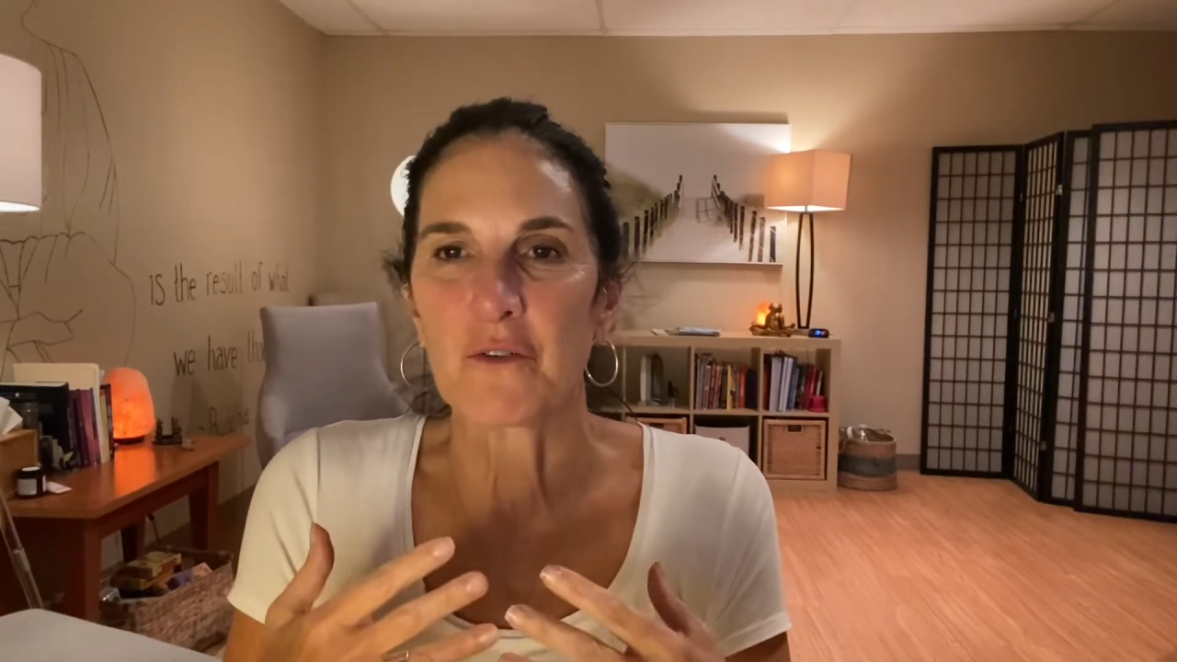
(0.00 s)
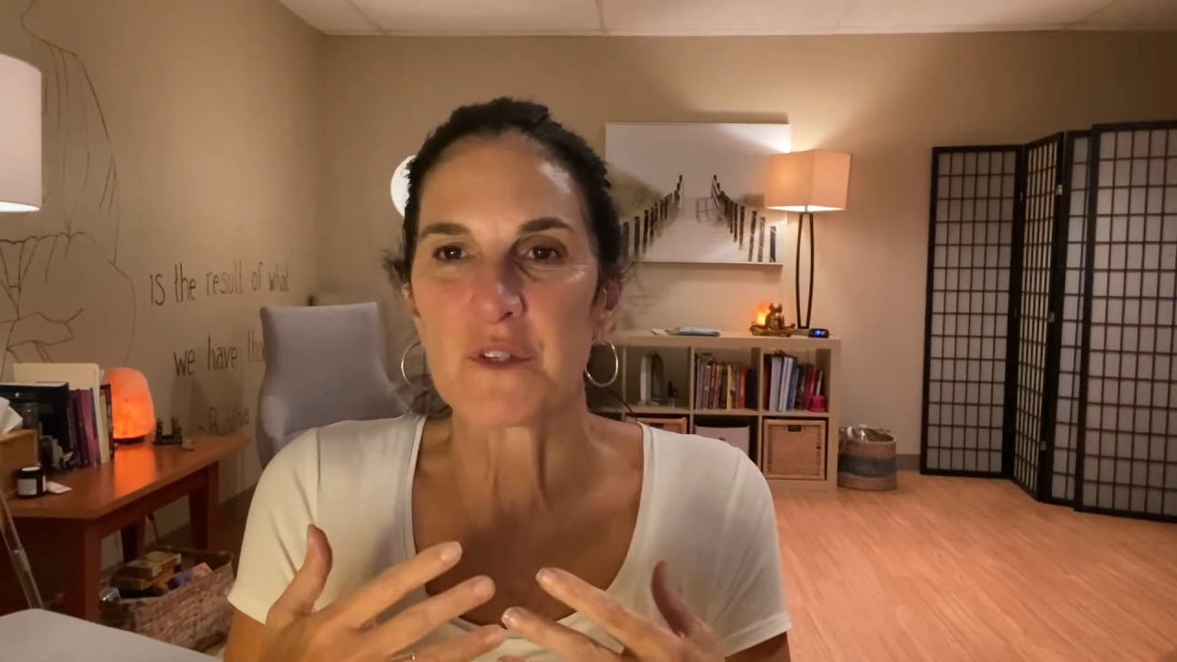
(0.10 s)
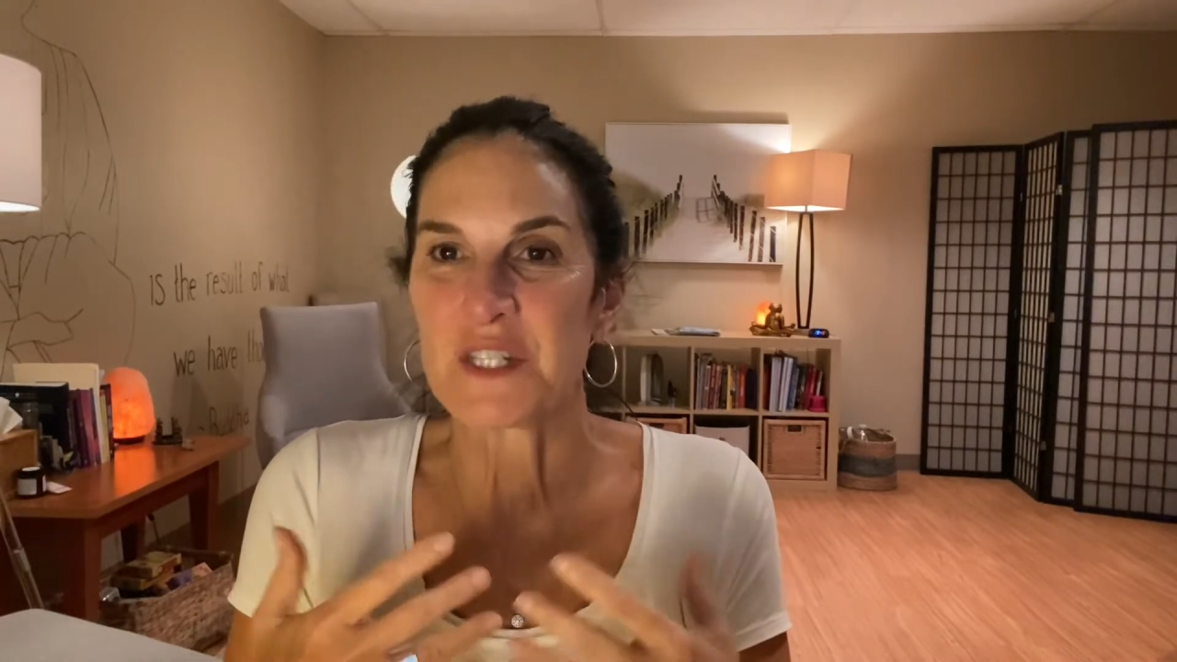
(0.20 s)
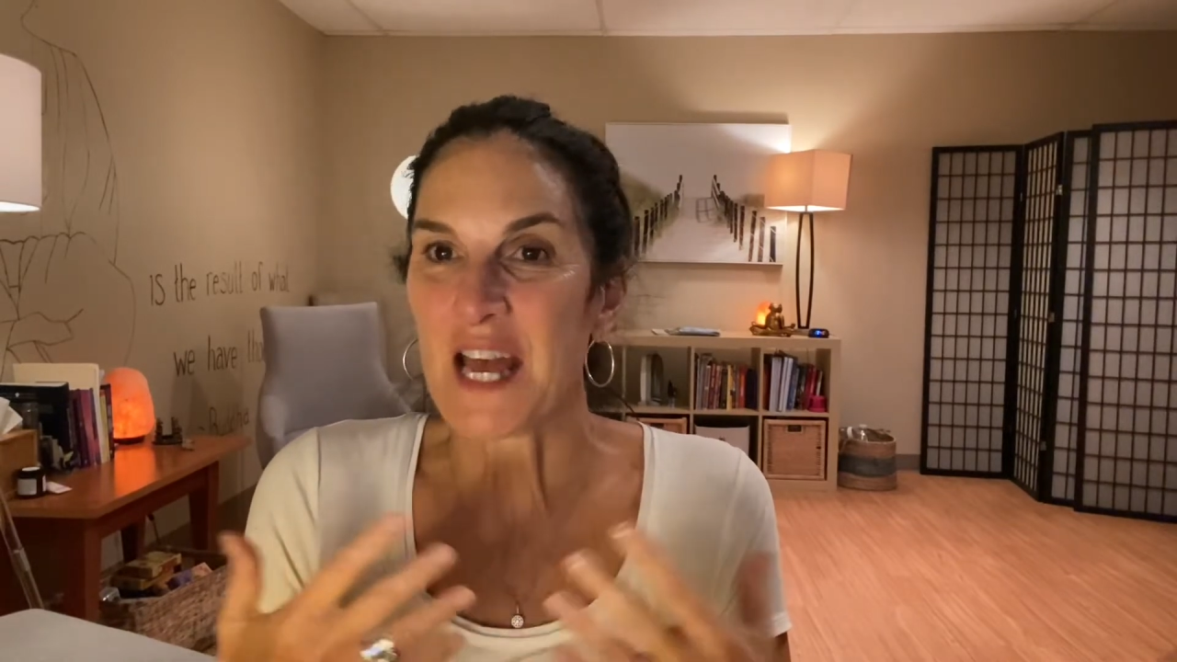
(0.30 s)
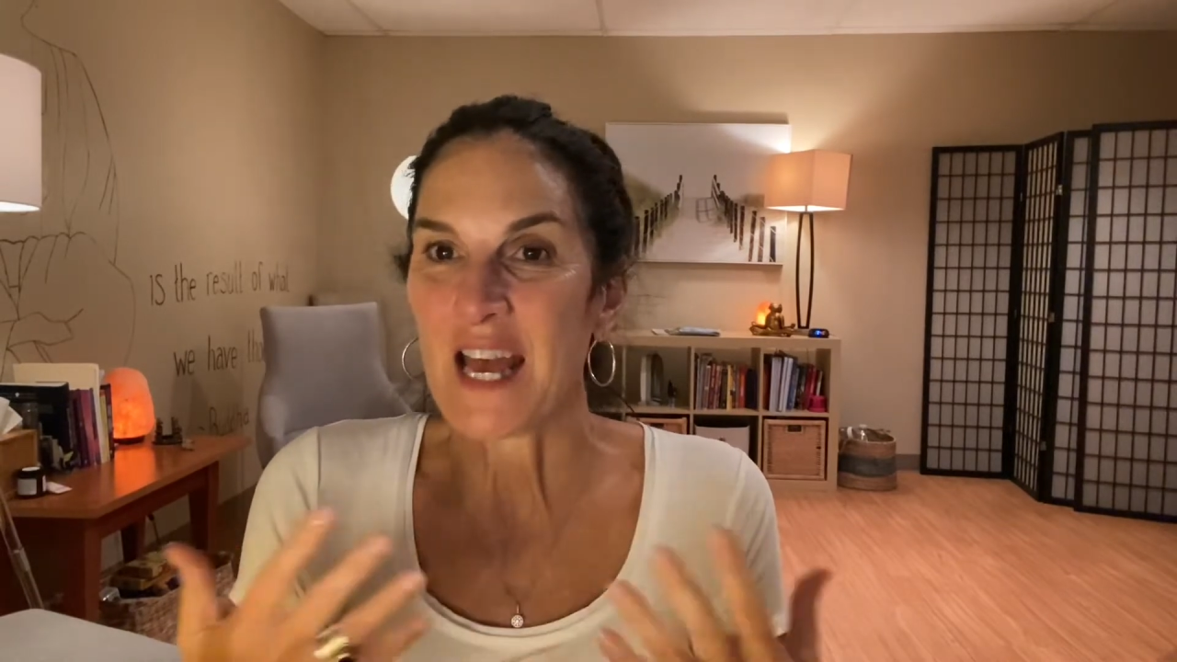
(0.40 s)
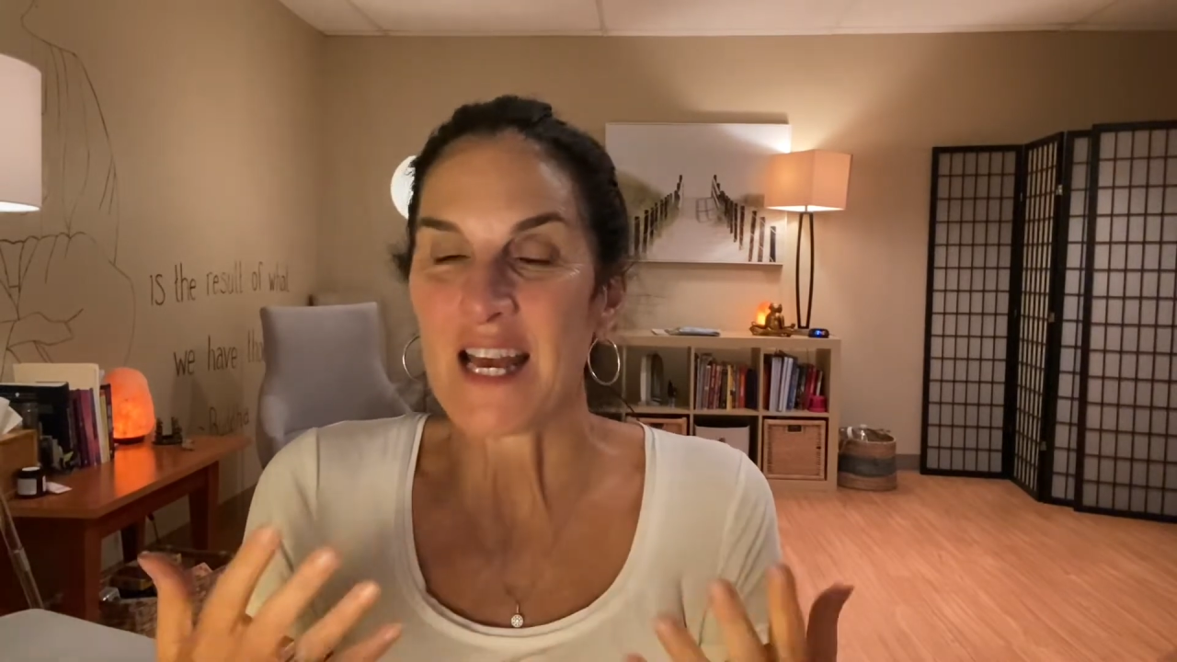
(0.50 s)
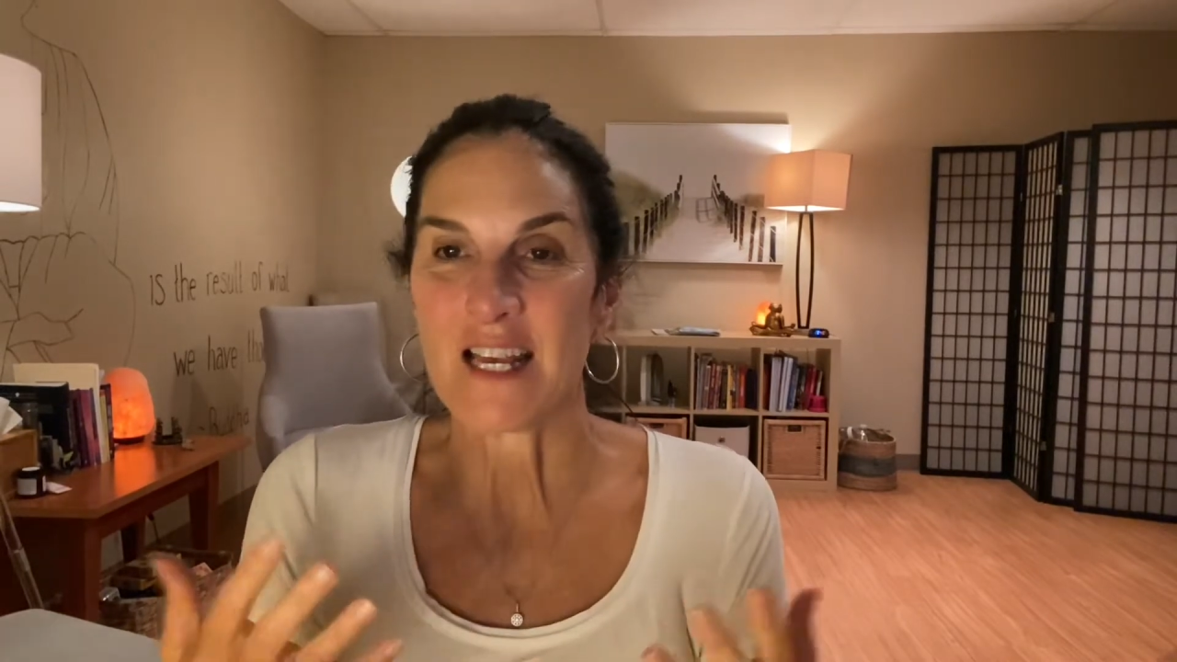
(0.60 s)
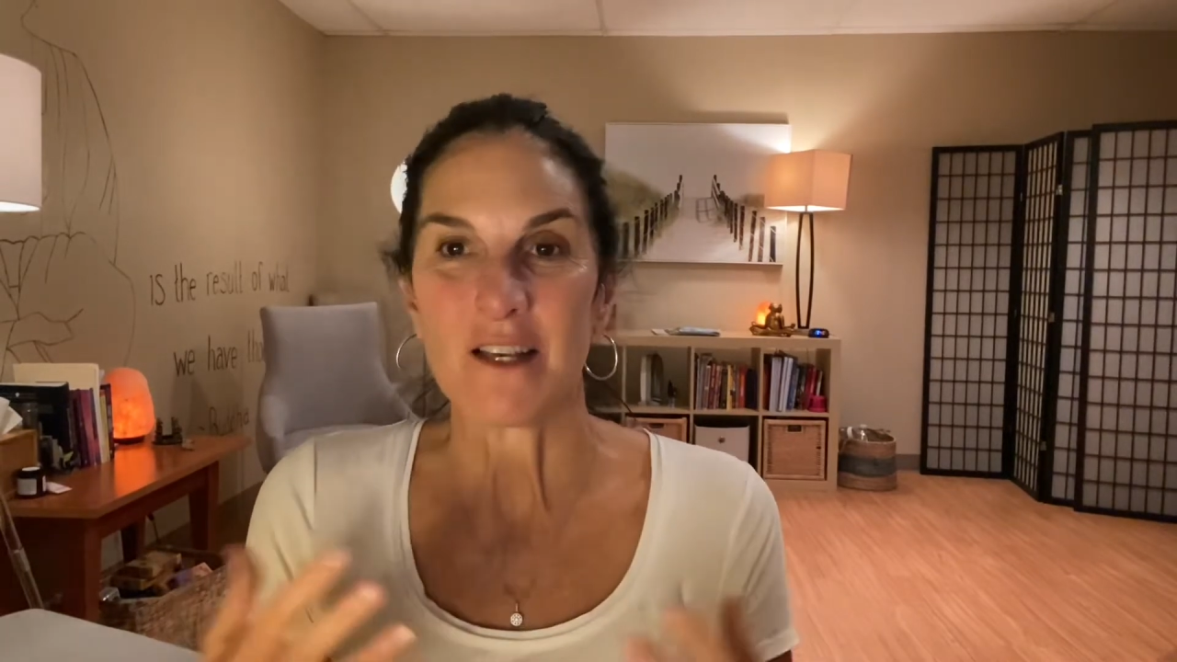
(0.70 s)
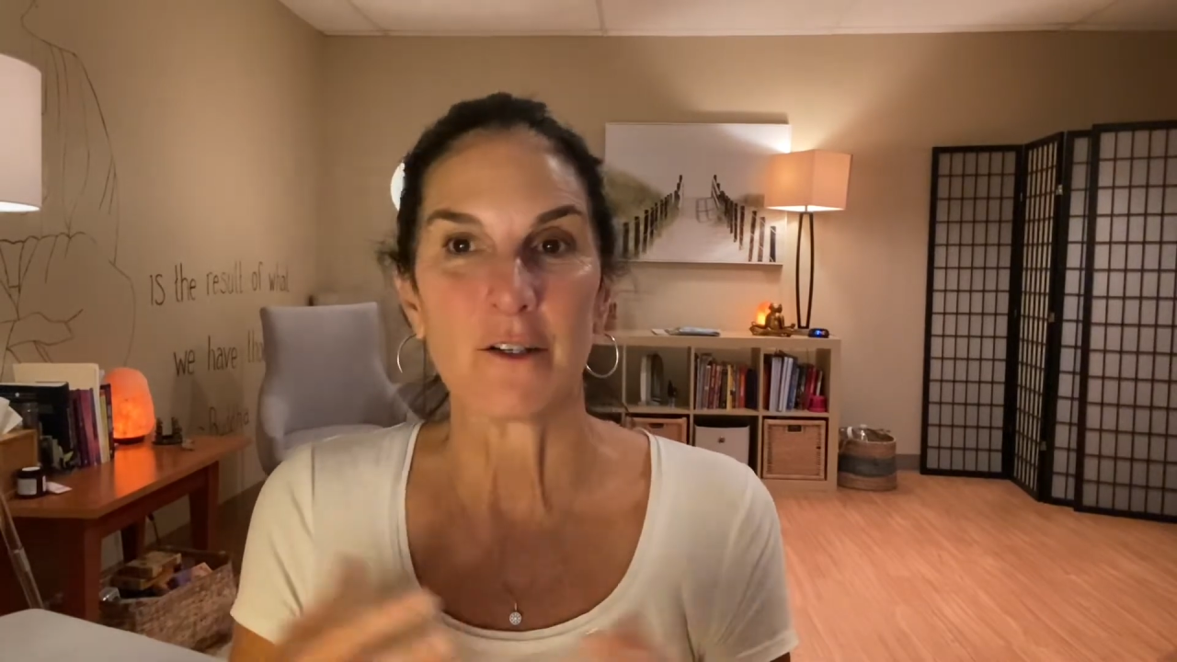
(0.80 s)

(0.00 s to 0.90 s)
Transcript: say,